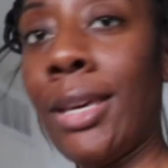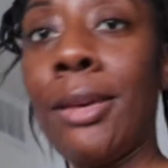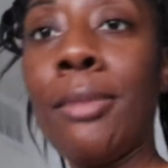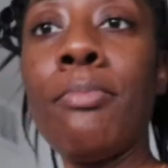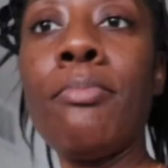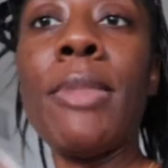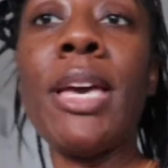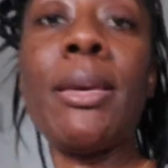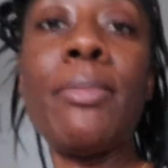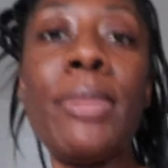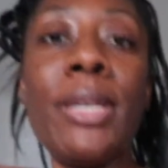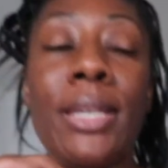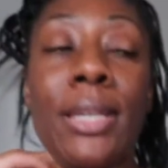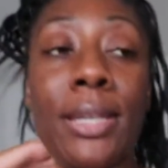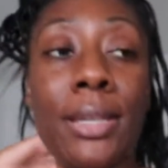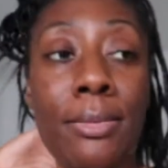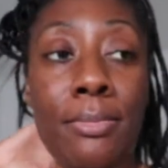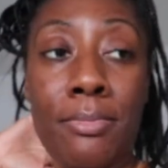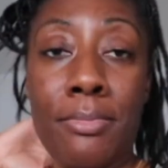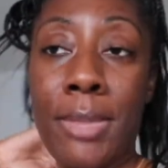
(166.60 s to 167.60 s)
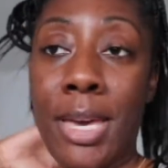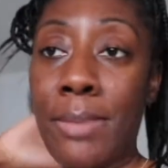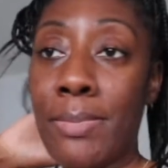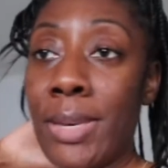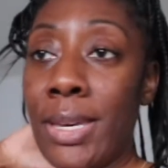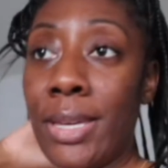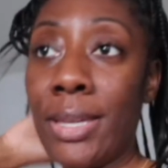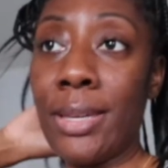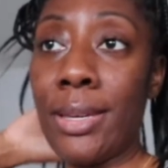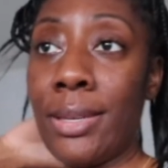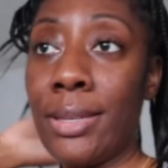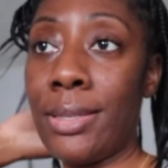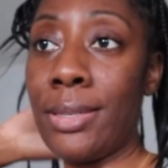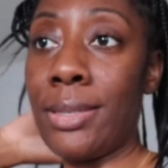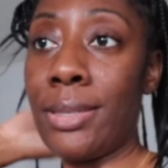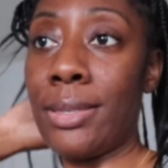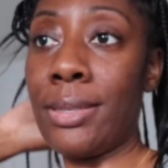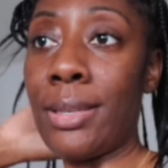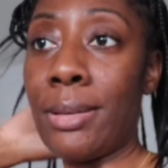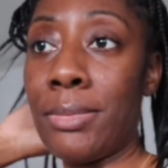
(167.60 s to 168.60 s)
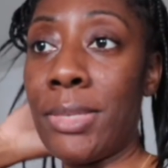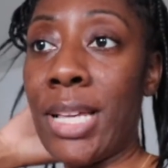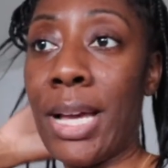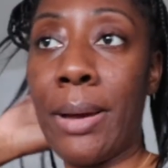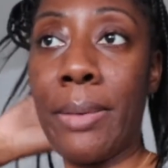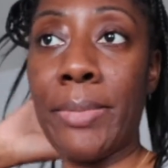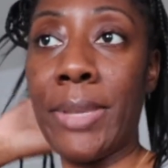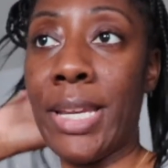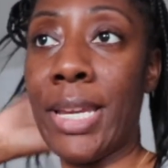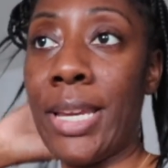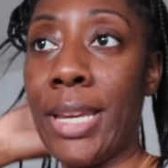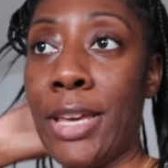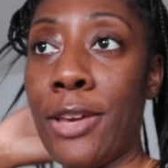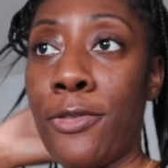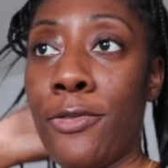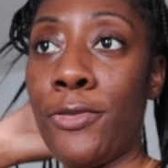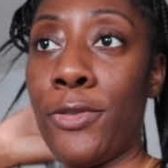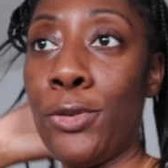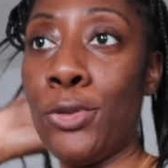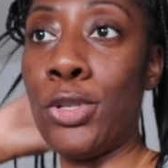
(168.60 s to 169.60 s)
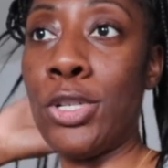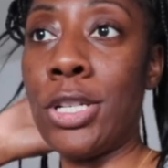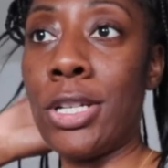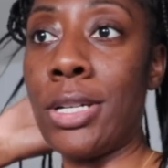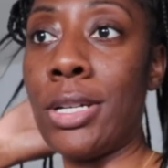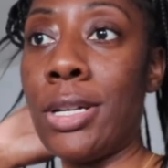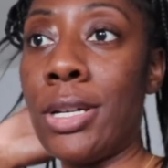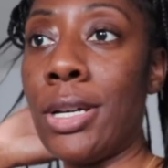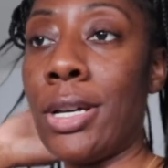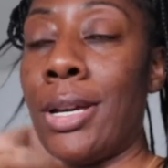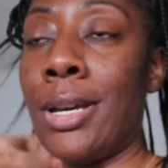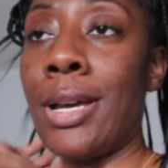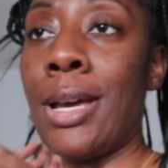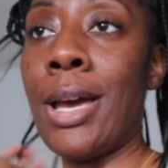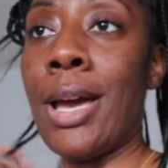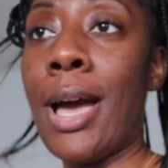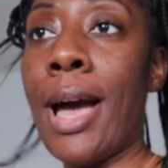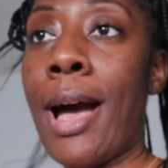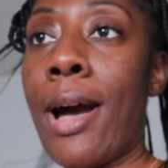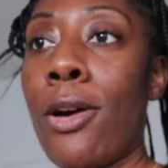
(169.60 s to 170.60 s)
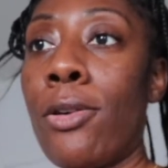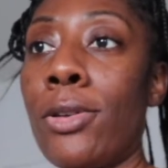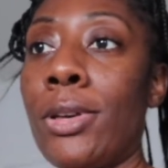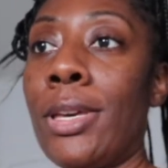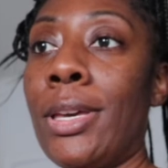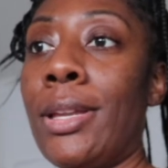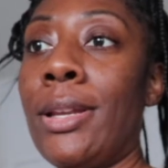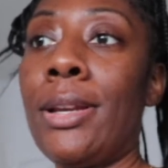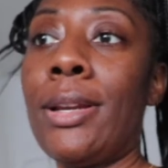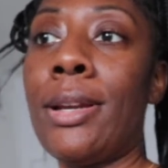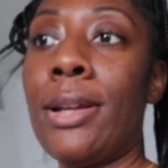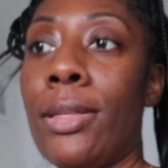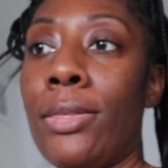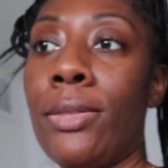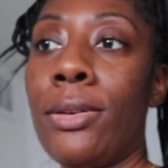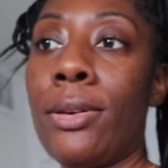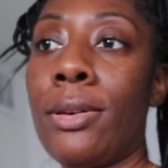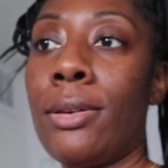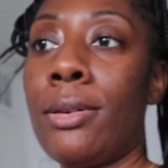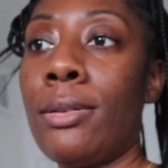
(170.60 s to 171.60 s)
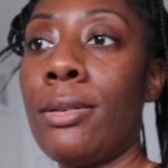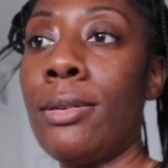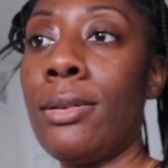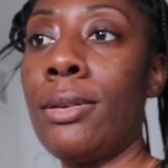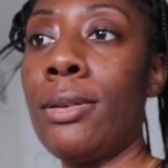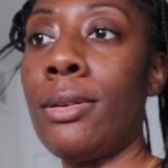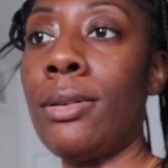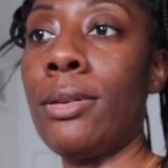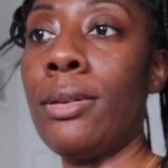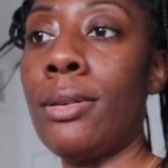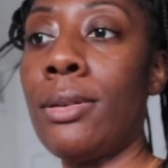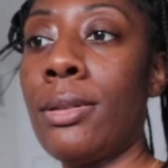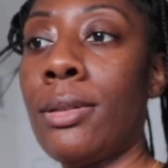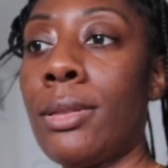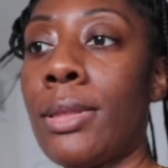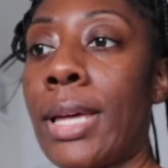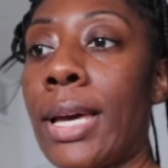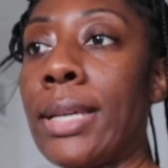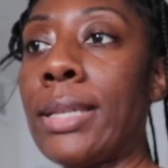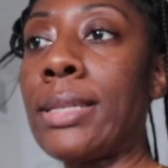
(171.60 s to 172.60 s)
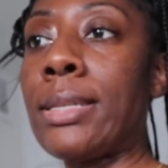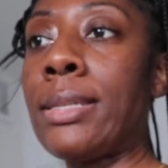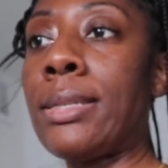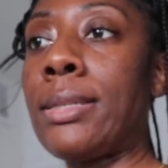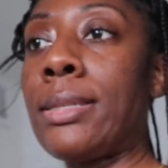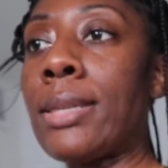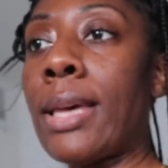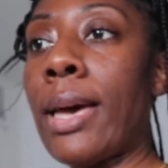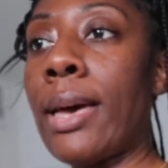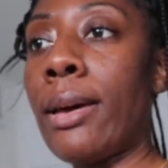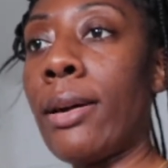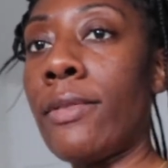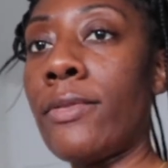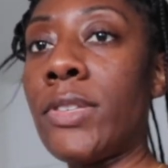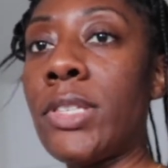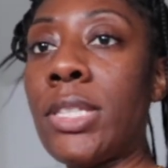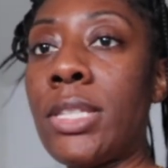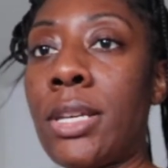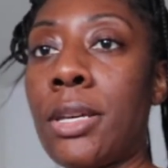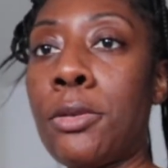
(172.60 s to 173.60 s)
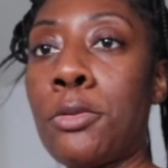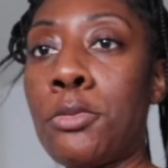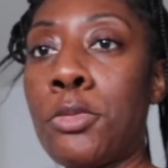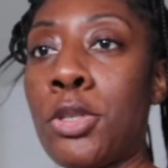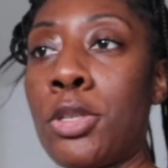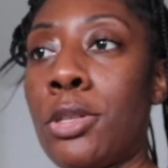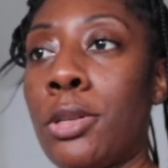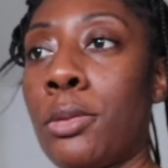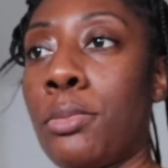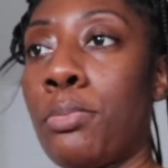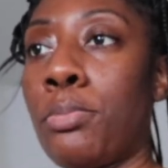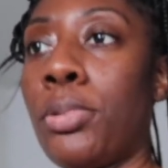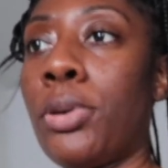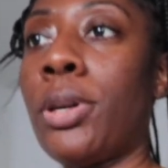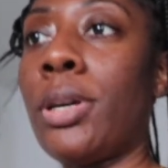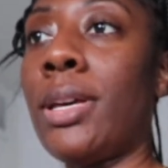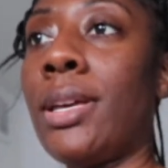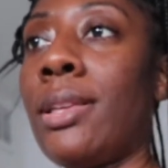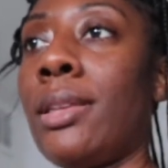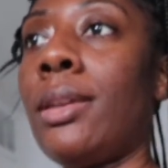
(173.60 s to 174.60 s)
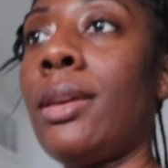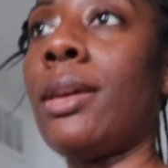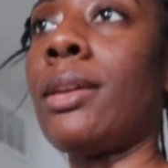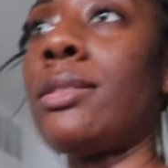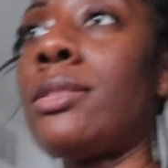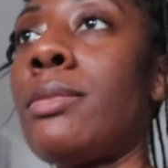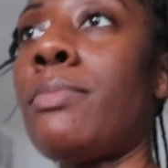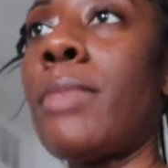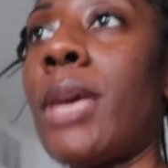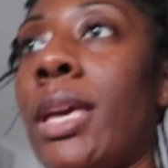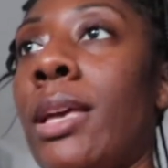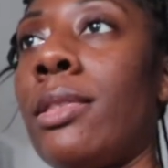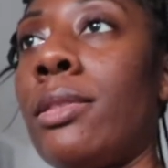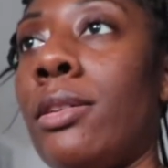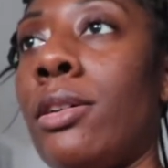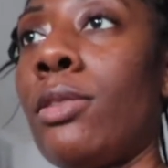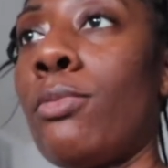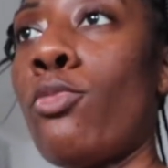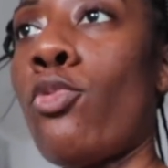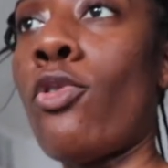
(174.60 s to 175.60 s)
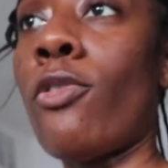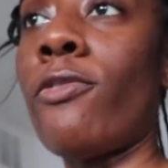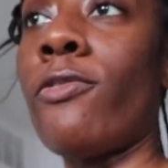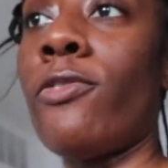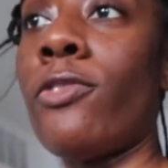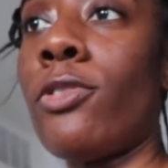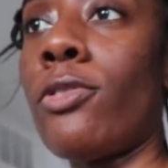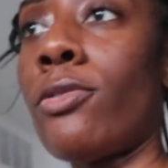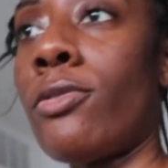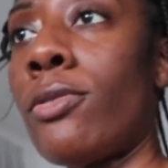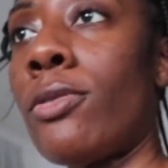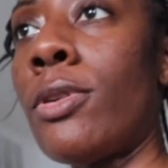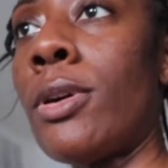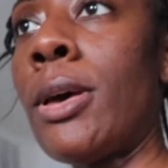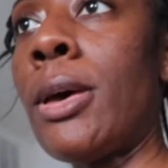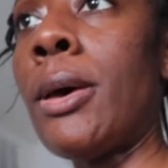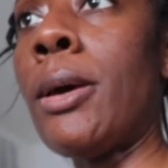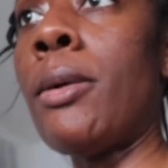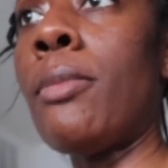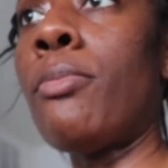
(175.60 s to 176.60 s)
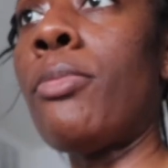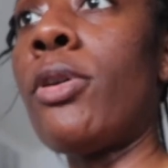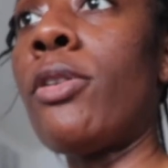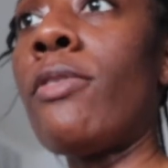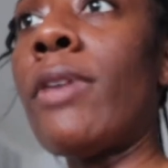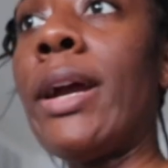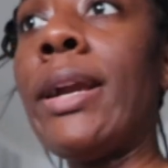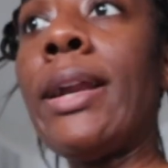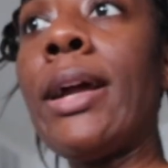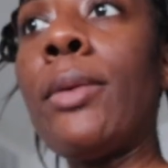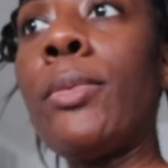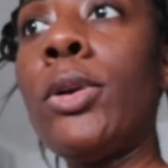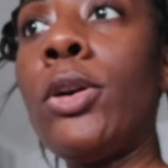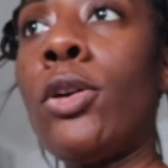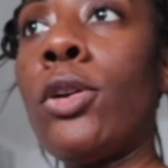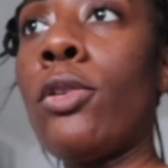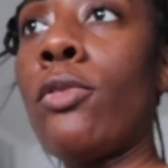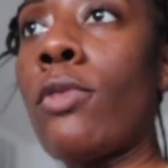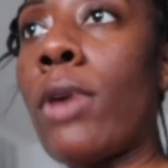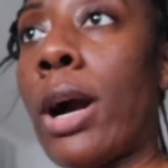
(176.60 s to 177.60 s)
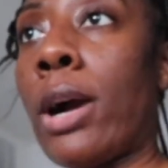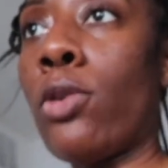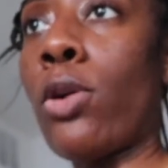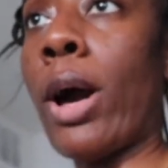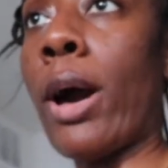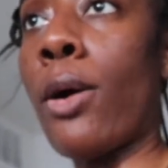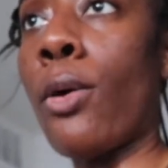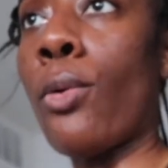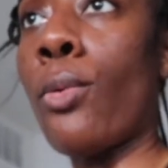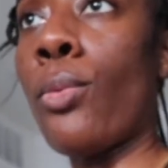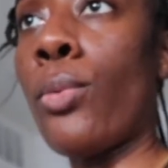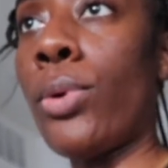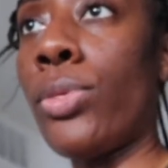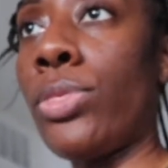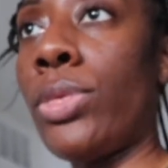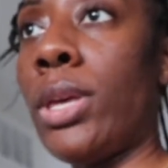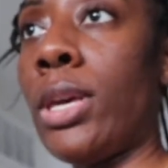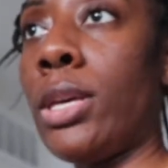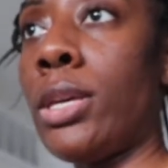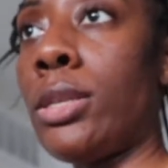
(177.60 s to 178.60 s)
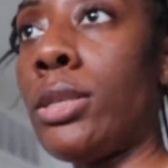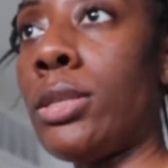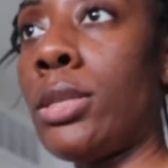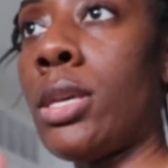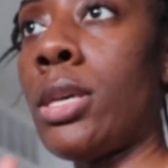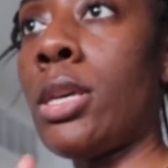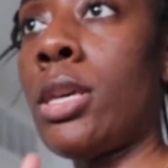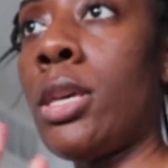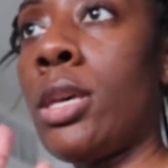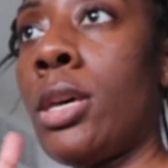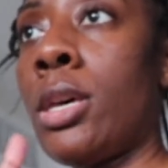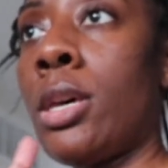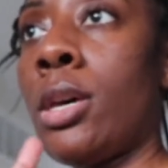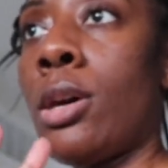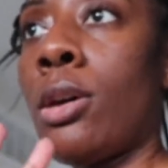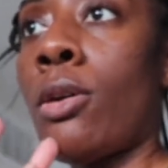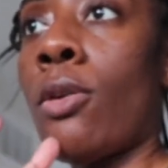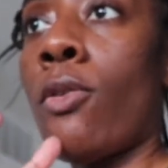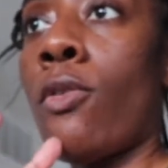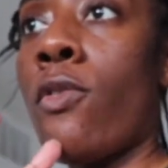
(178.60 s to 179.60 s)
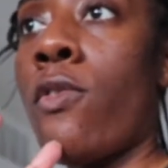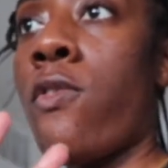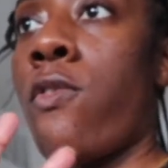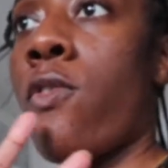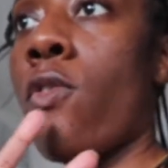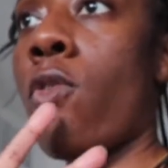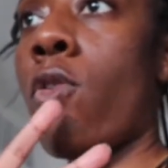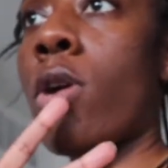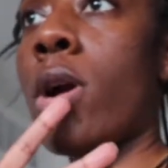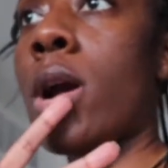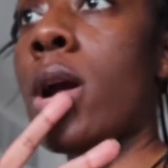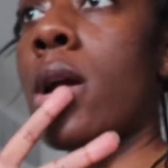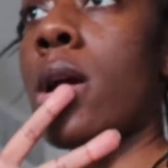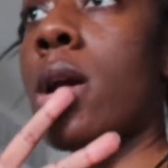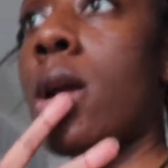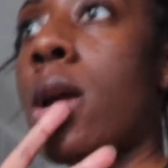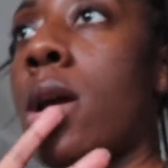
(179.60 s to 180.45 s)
maybe sometime in the near future I'll get another set of stems to put in there to make it look more full. But right now we're gonna rock out with these 4